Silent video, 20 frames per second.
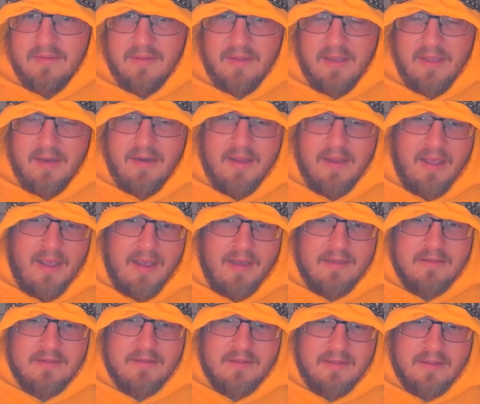
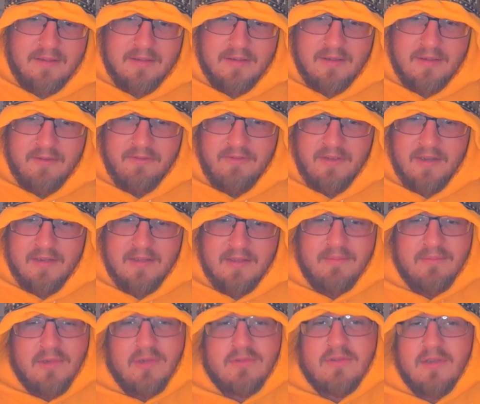has the effect that
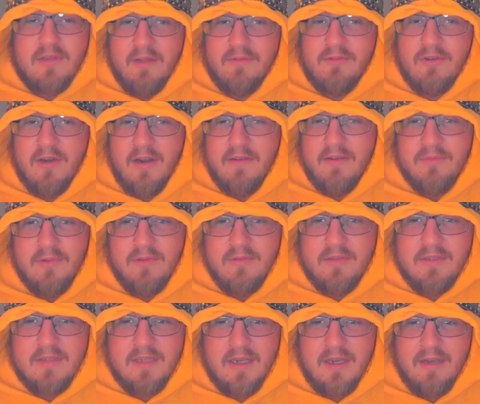most Lovecraft
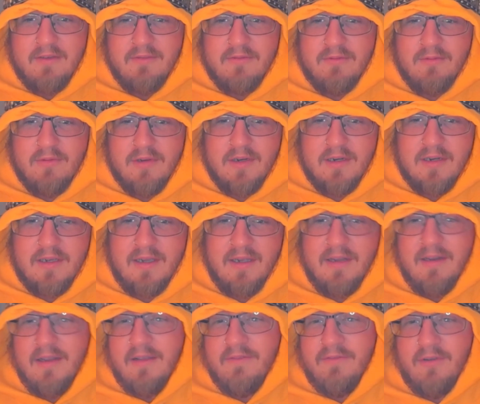movies have, where it kind of
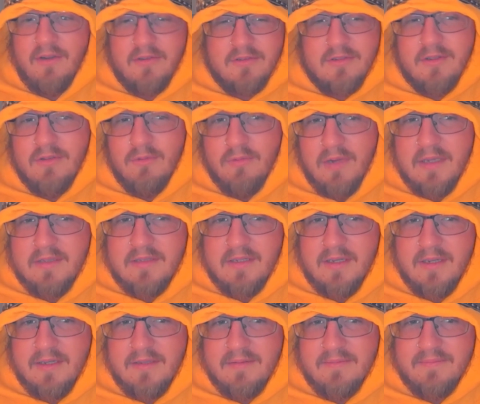like falls to the
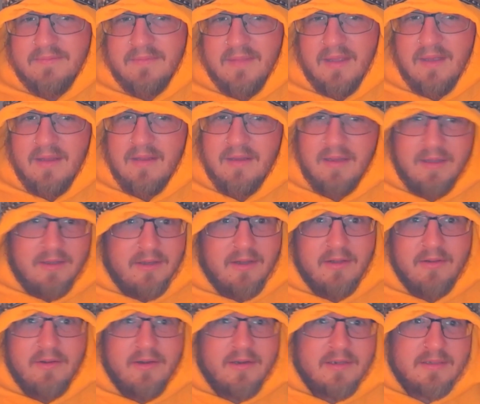wayside, like
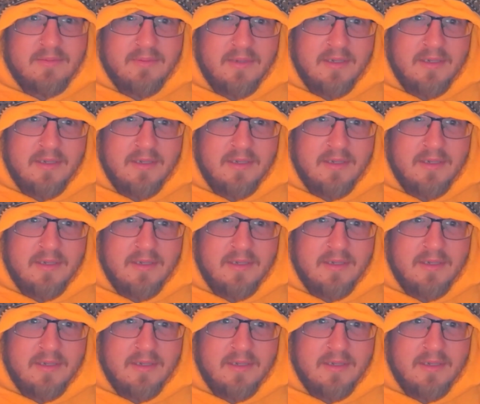Color Out of Space